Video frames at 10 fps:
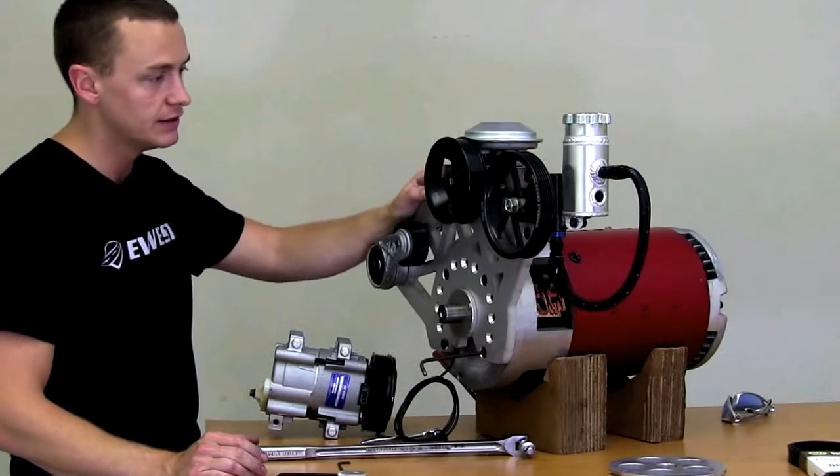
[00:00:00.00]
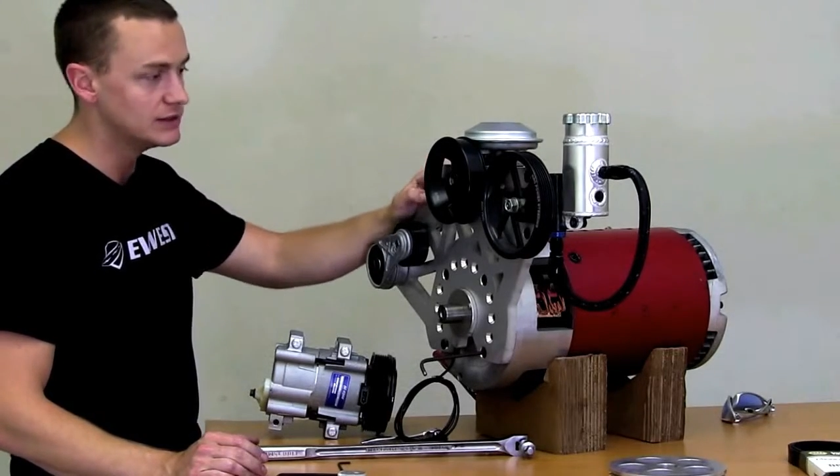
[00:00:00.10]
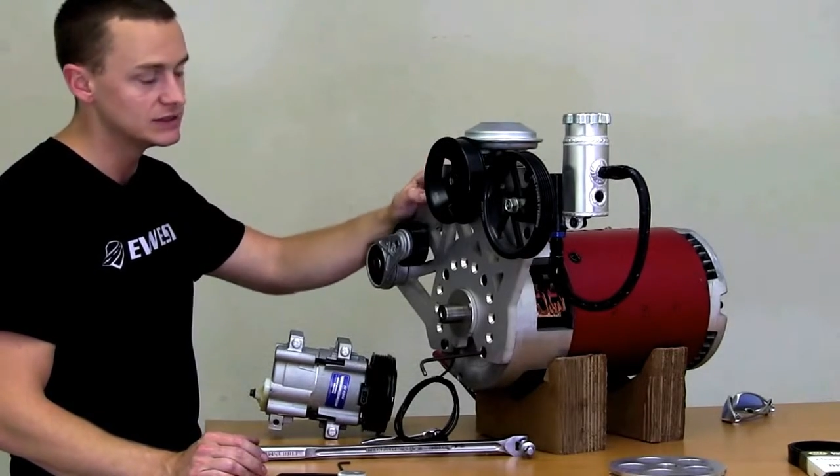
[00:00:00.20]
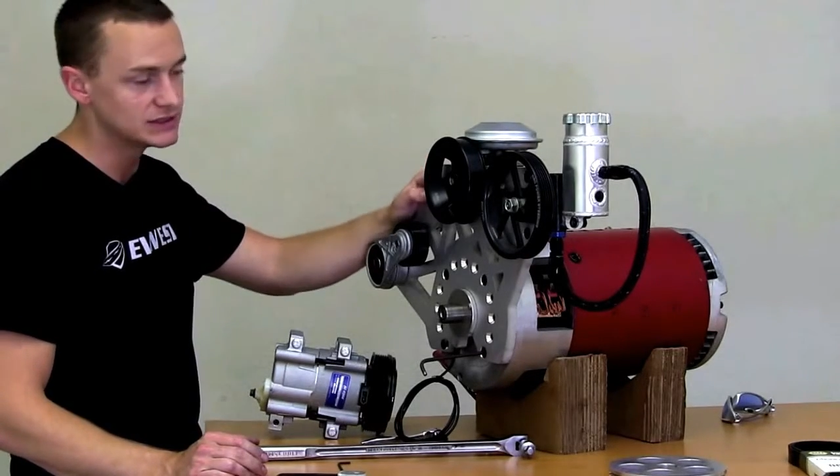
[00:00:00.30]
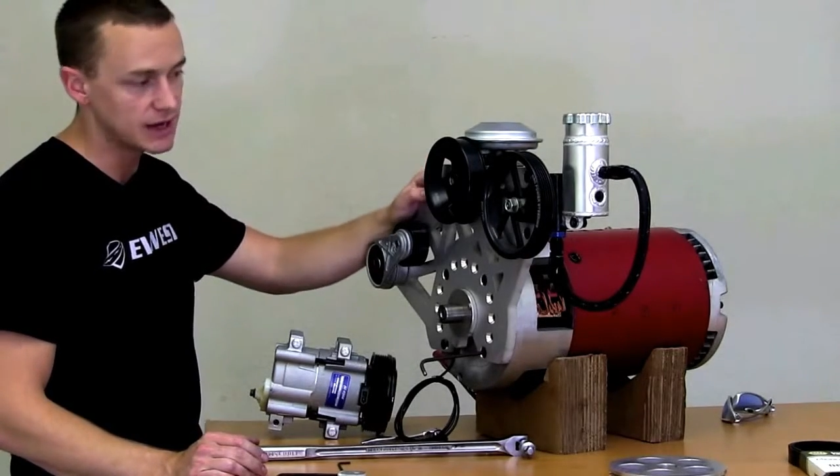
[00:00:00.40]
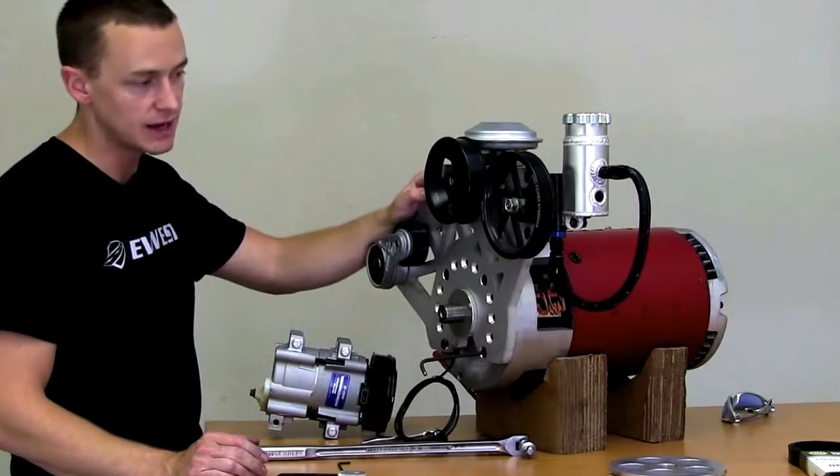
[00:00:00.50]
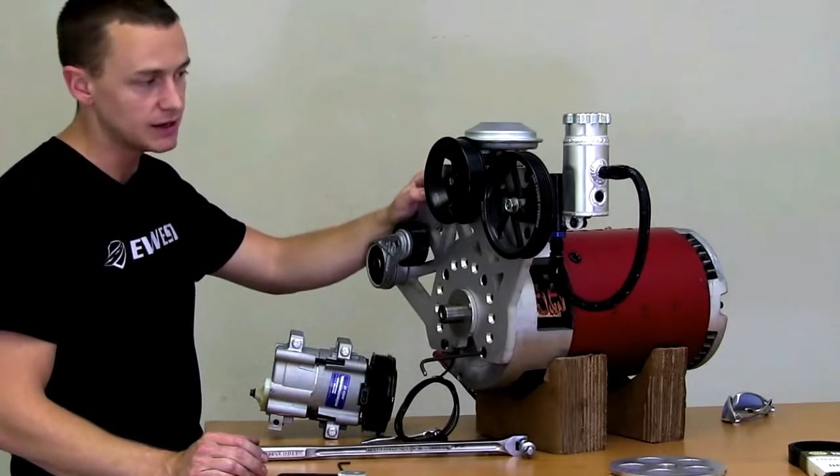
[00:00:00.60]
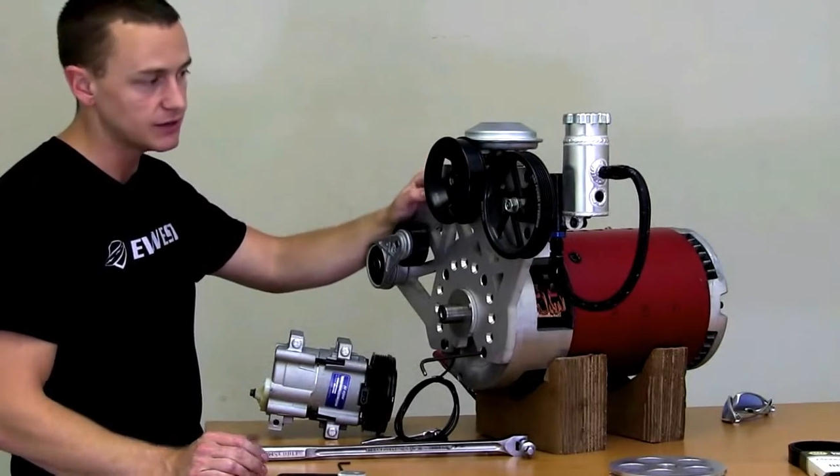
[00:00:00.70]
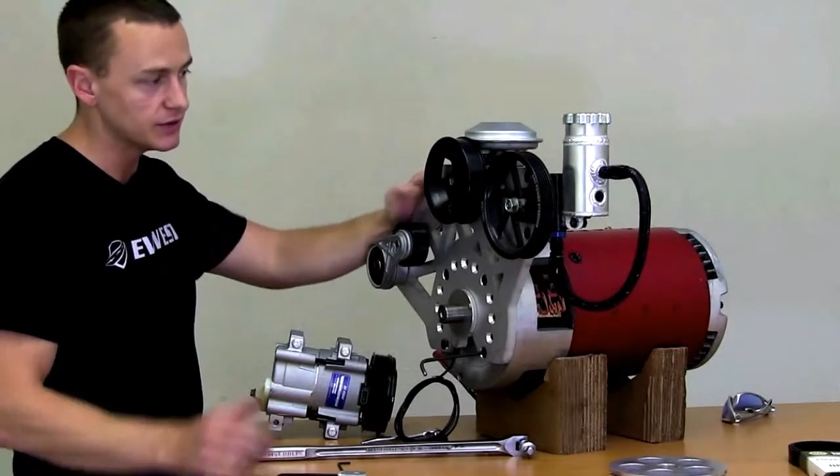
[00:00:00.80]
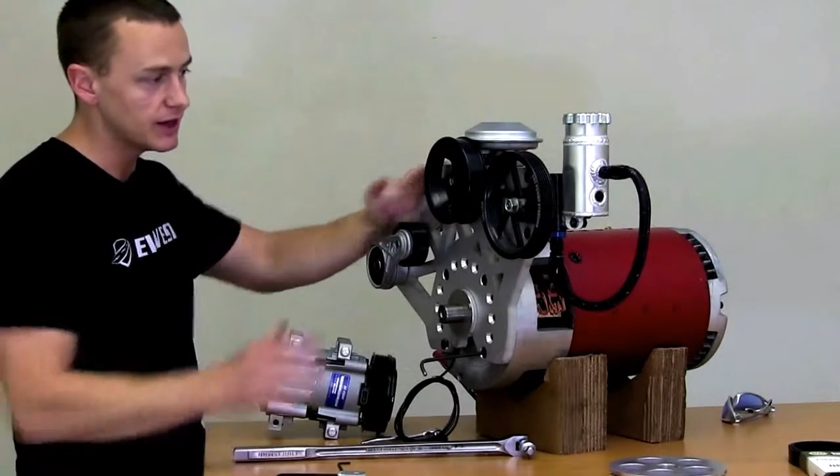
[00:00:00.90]
design
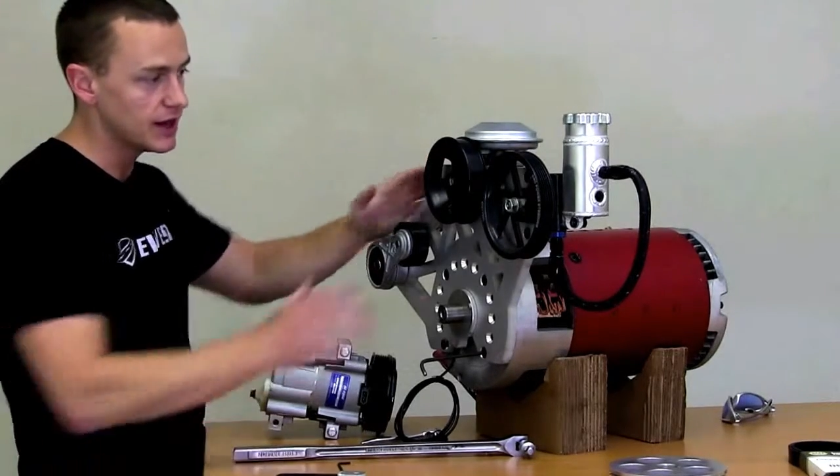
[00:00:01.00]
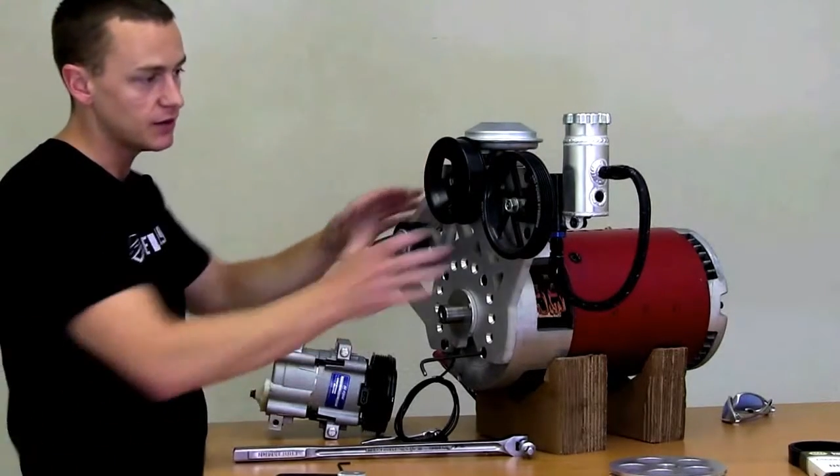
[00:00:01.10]
of it.